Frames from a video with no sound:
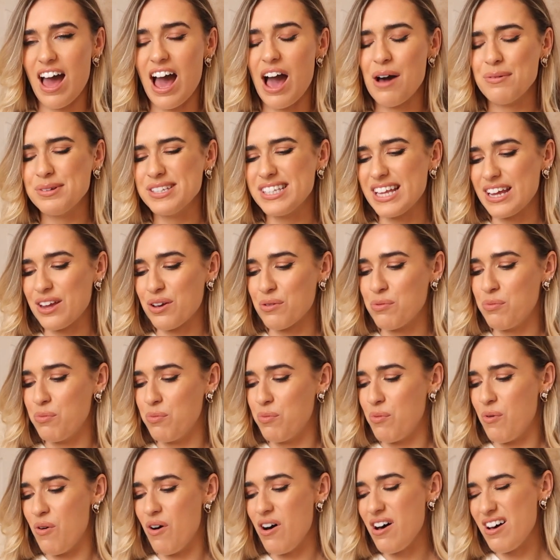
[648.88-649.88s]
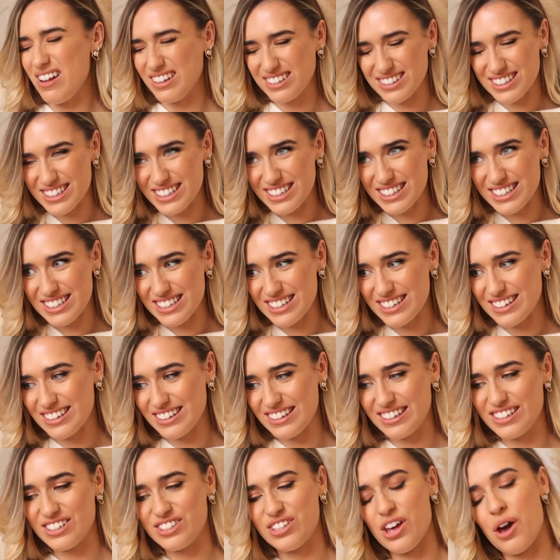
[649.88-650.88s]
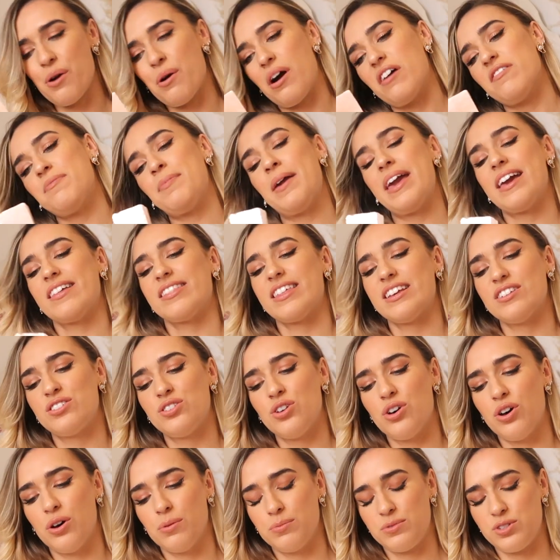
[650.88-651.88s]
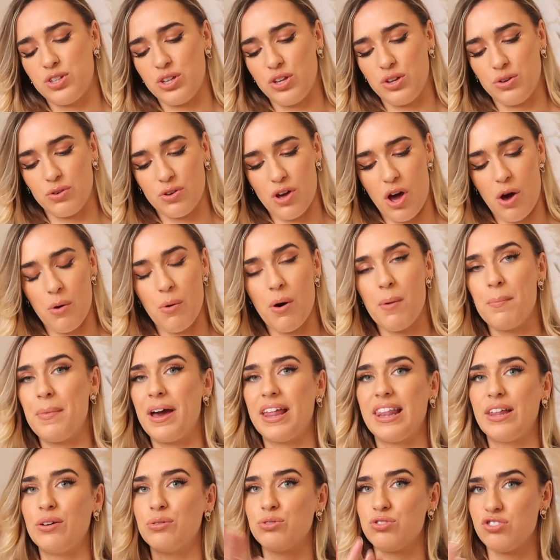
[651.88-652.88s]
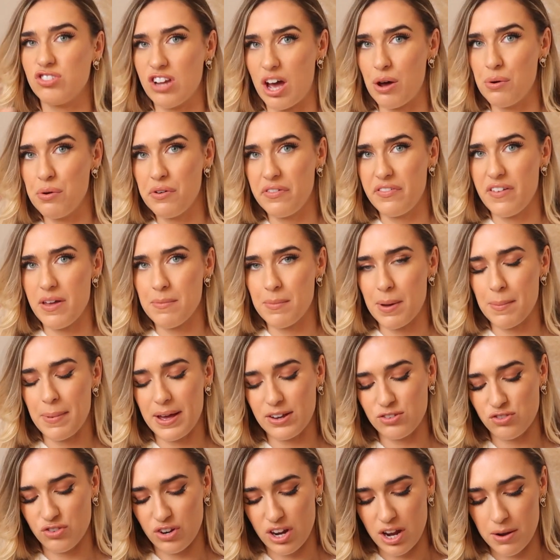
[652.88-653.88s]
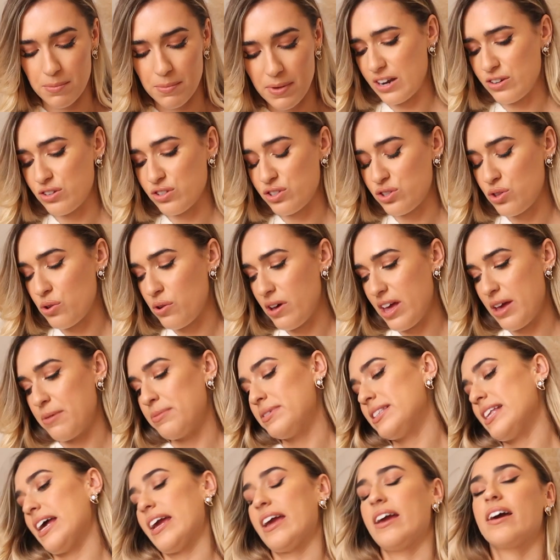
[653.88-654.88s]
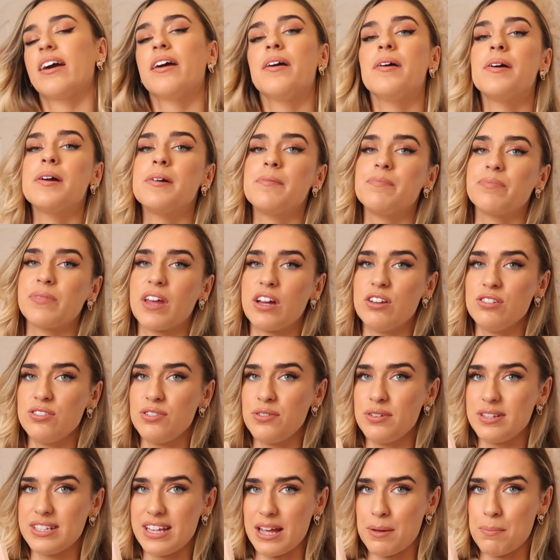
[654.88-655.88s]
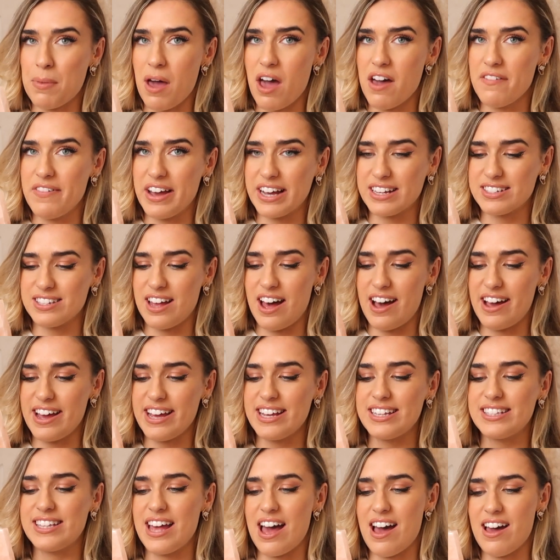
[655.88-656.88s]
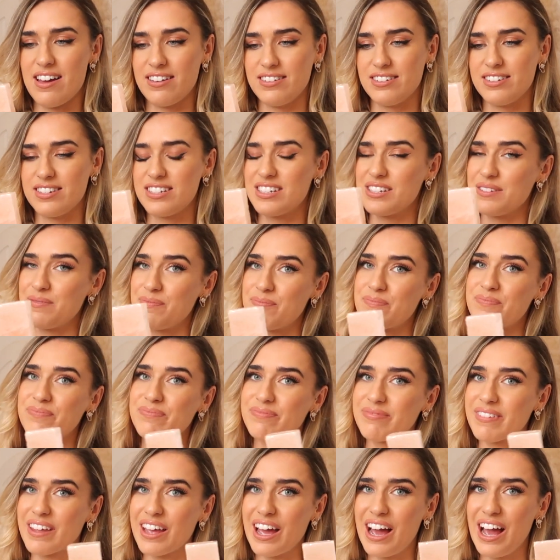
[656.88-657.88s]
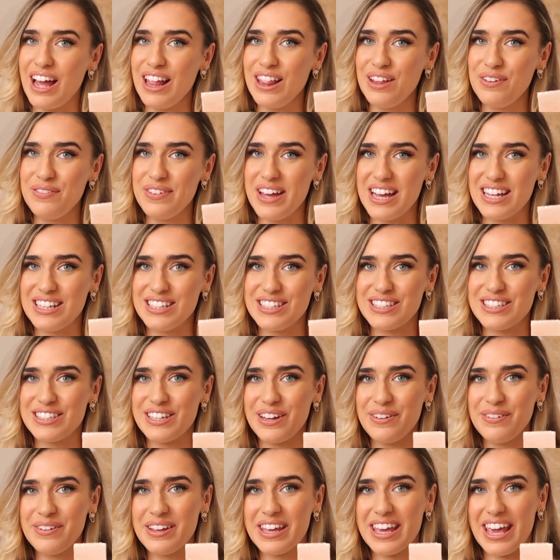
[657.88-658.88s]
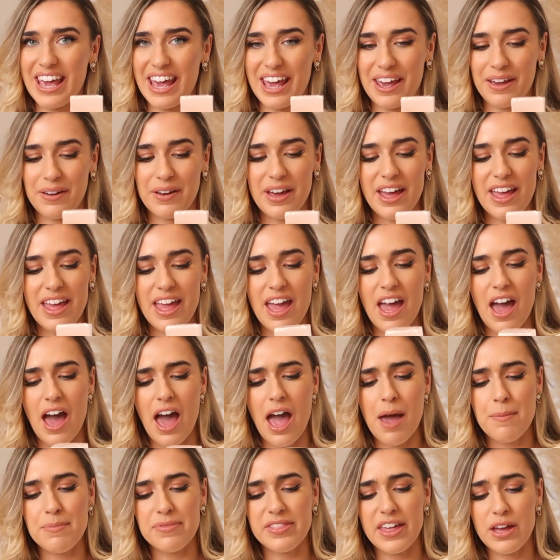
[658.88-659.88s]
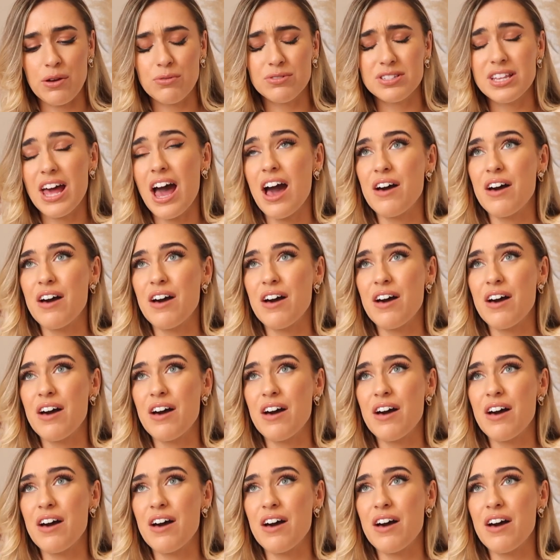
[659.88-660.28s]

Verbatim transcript: I was like, what? So I picked this up to go on my little shelf in my bedroom. I just thought it was like, I just thought it was like perfect size and a little bit so cute. And um, they also